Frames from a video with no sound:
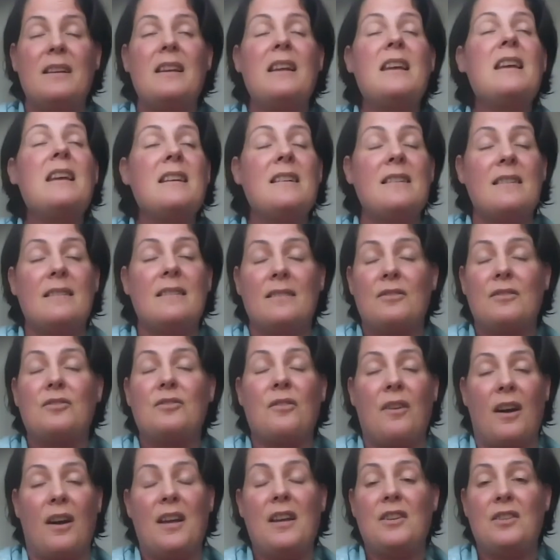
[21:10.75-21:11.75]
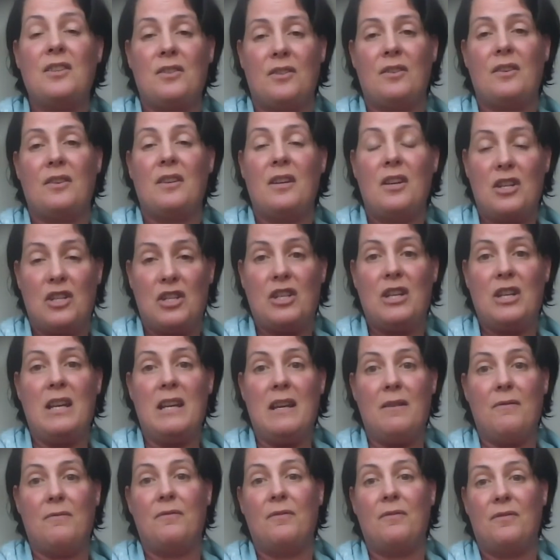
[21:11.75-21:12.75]
in trying to
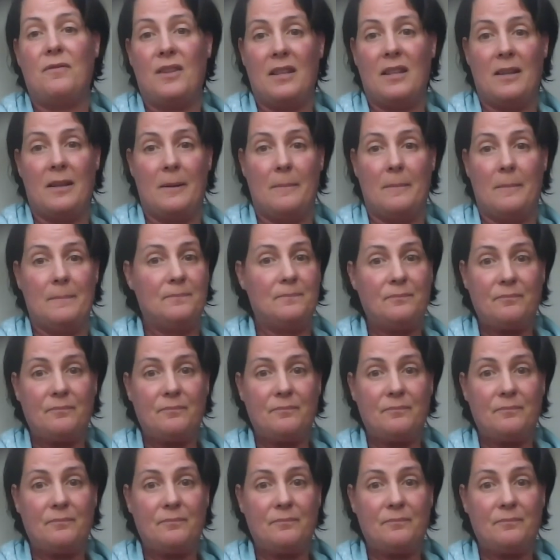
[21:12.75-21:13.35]
achieve the